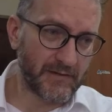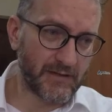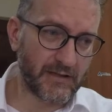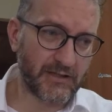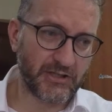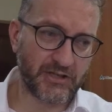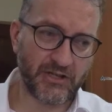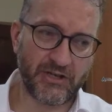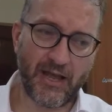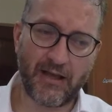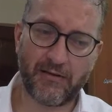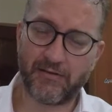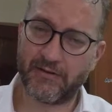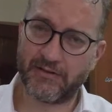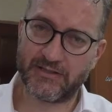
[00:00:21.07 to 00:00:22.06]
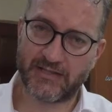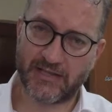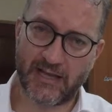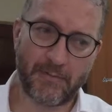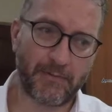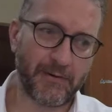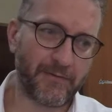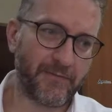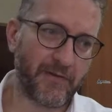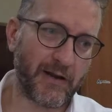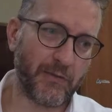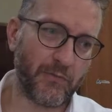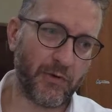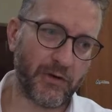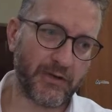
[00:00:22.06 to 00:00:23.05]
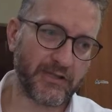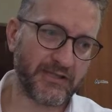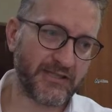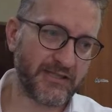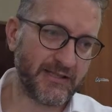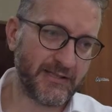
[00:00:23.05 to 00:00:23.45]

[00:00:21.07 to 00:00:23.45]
So now there's a couple of frameworks.